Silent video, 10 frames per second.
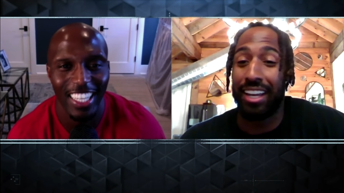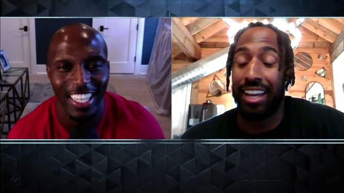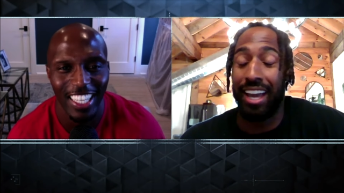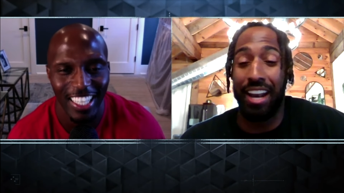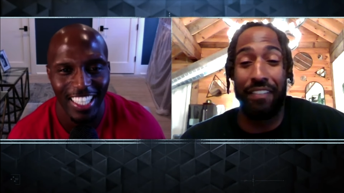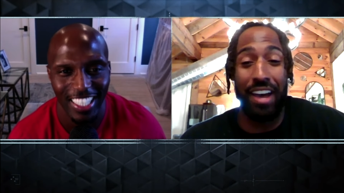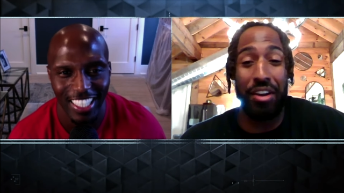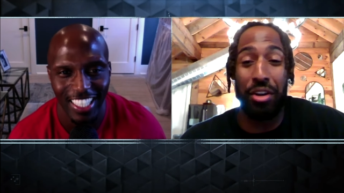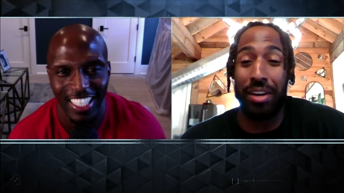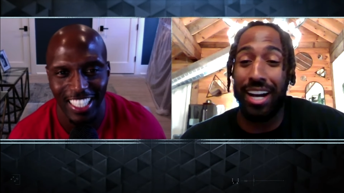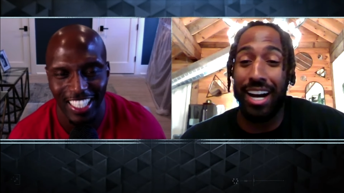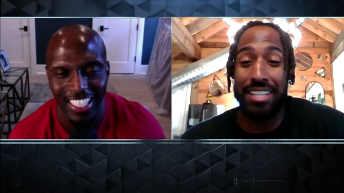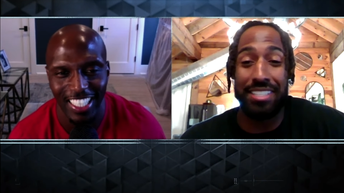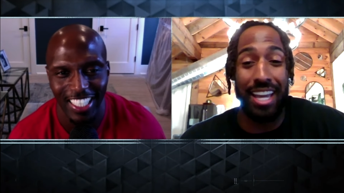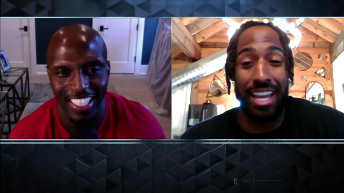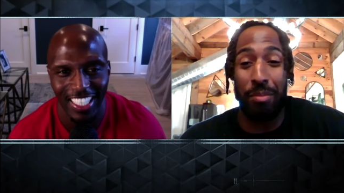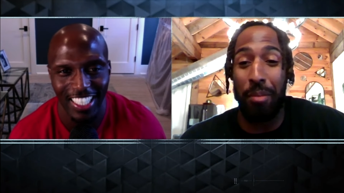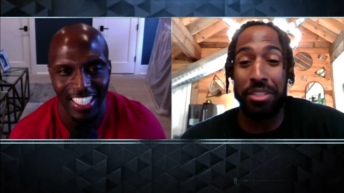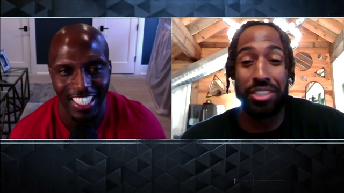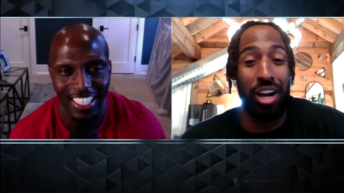Speaker 1: And if I don't know a guy's name,
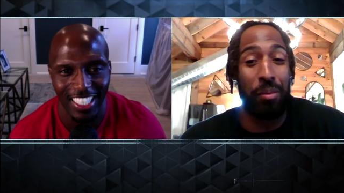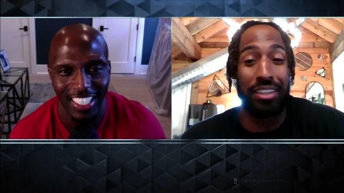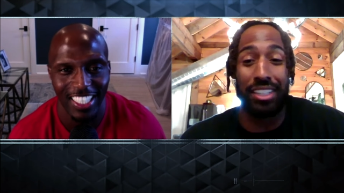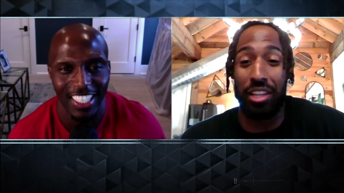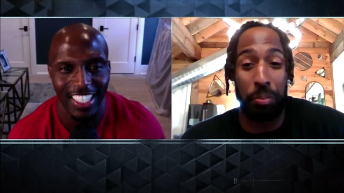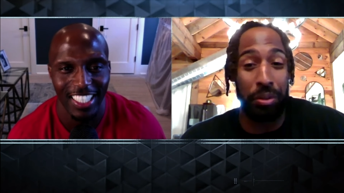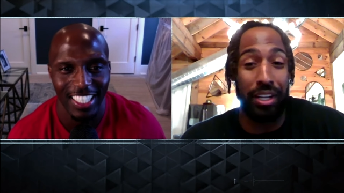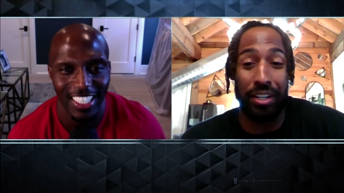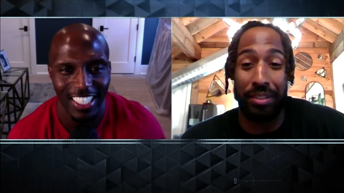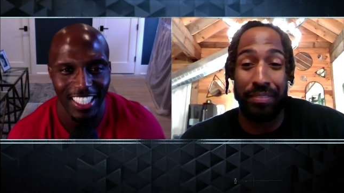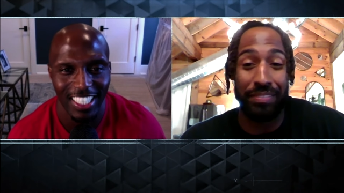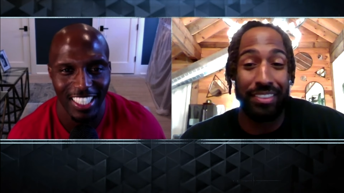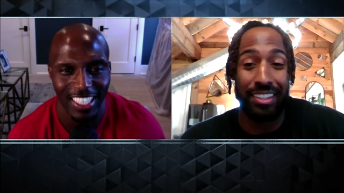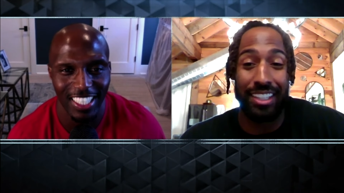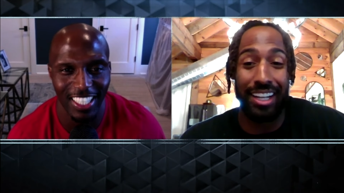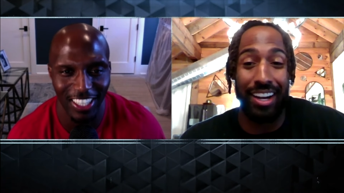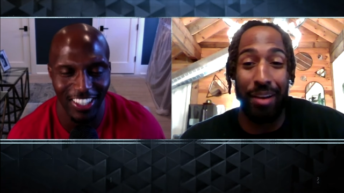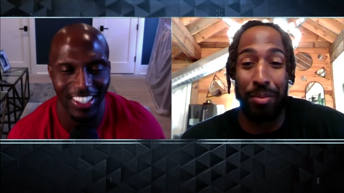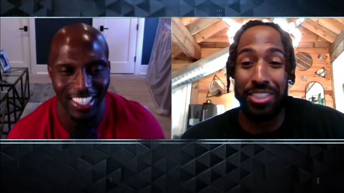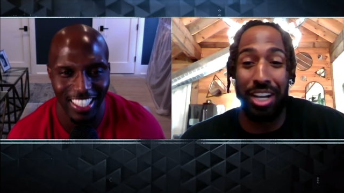I'm going to talk about the other player. You know, yeah.
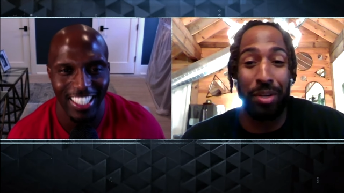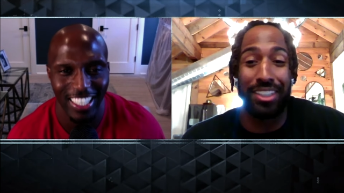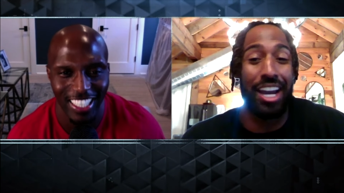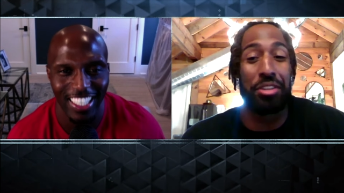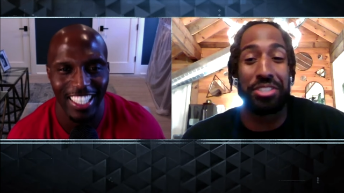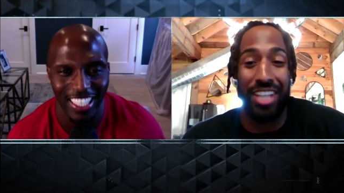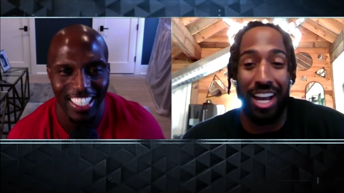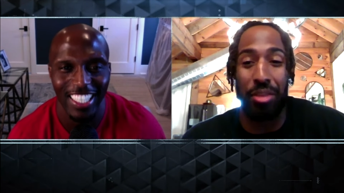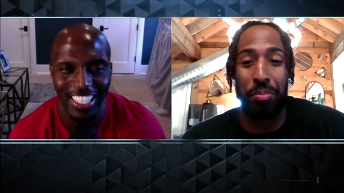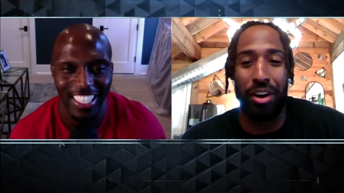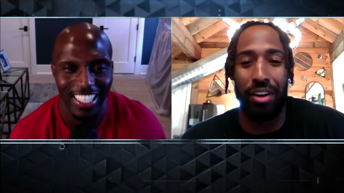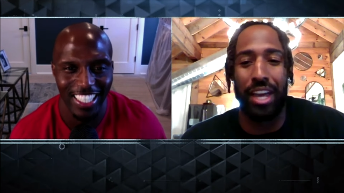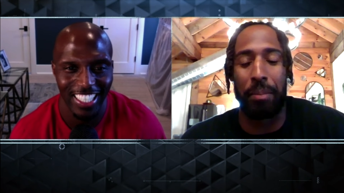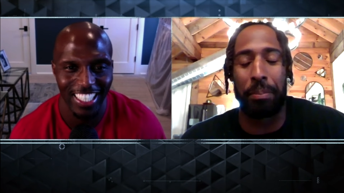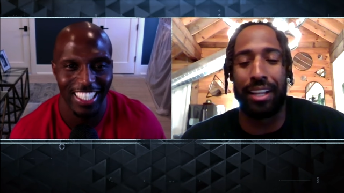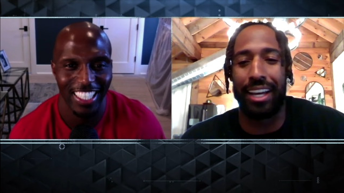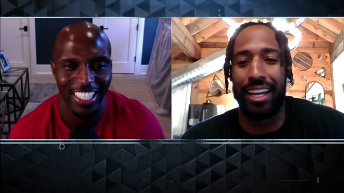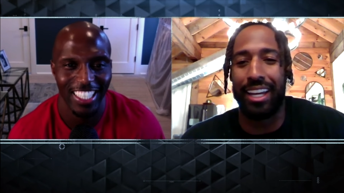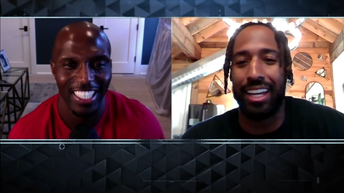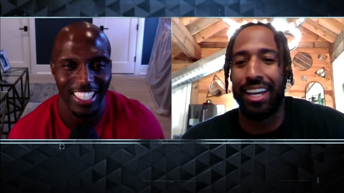I'm going to talk about the other side of the ball in that
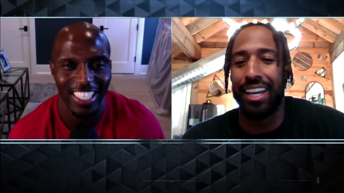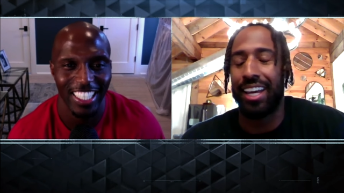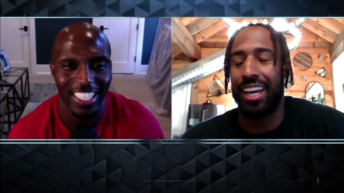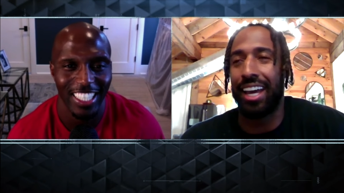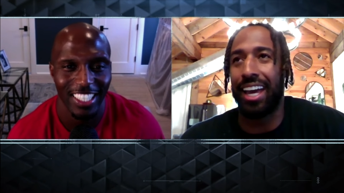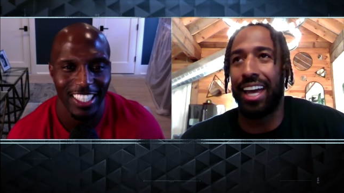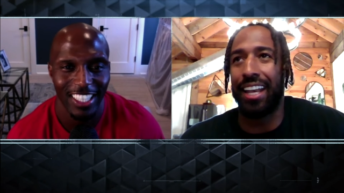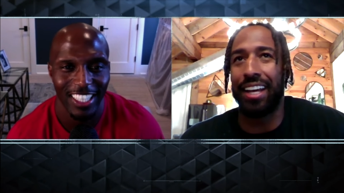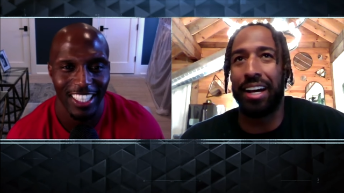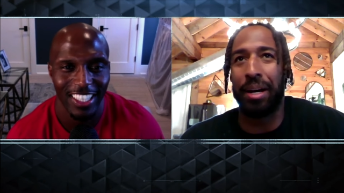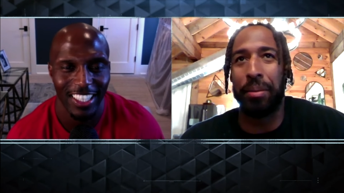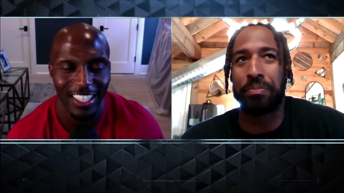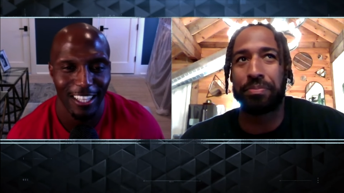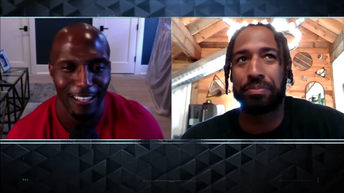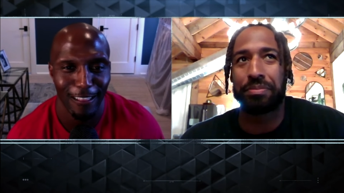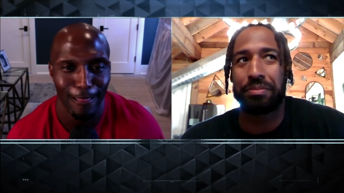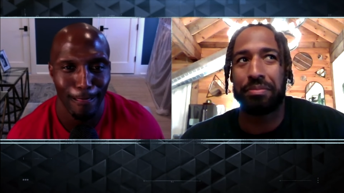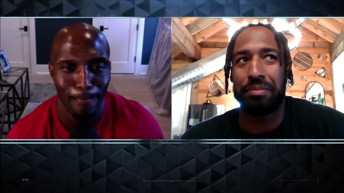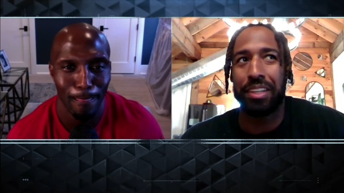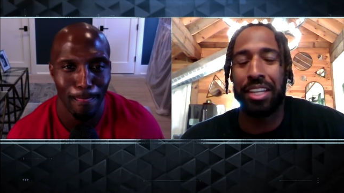play. And, um,
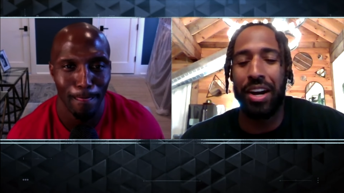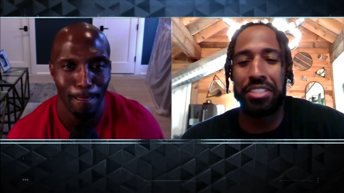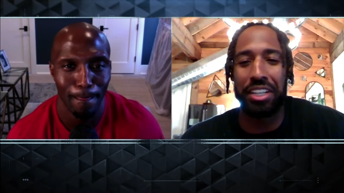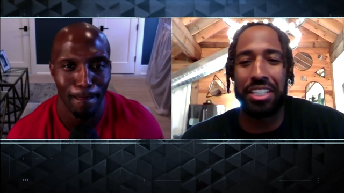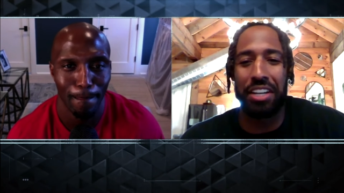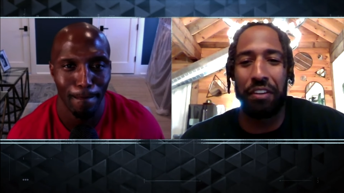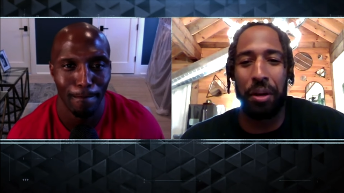you know, I took a different